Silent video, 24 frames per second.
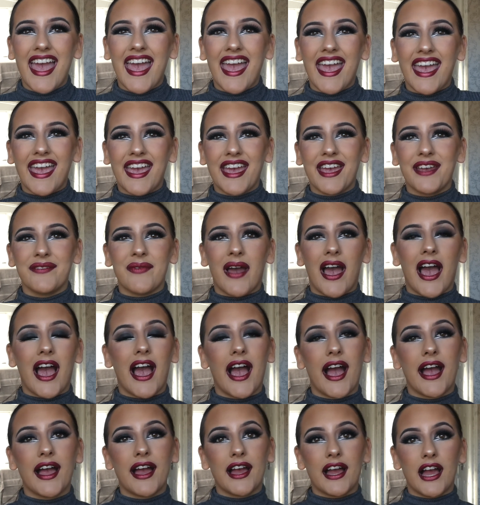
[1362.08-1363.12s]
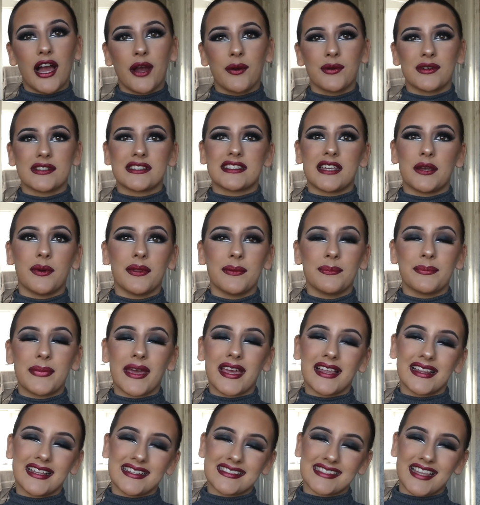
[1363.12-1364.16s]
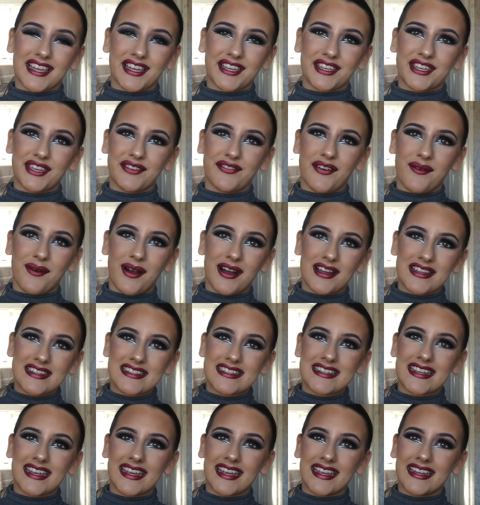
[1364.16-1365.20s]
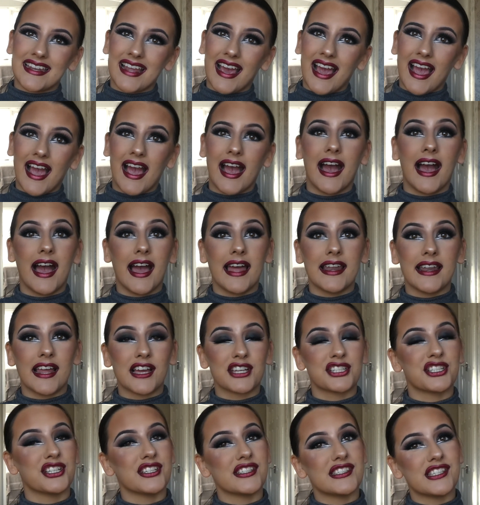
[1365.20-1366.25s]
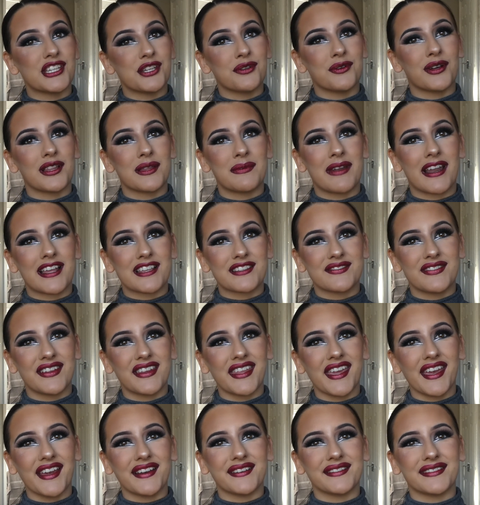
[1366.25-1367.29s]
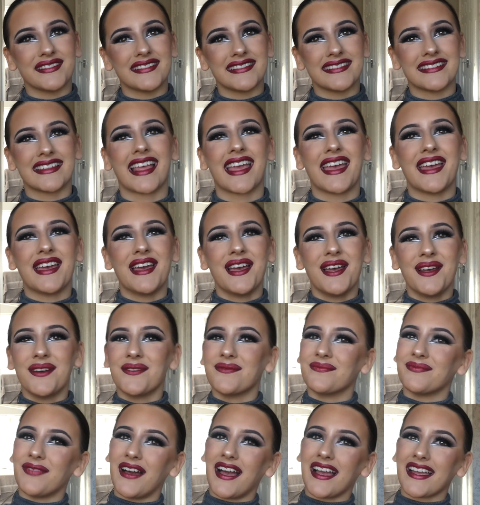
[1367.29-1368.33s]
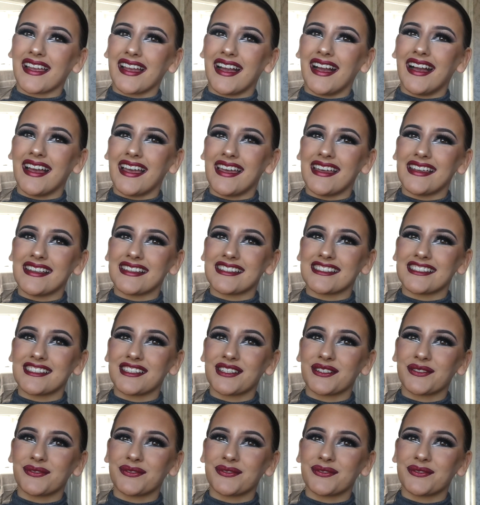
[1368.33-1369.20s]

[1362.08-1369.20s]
I want to say one big last thank you for watching and I shall see you all in my next video. Bye guys.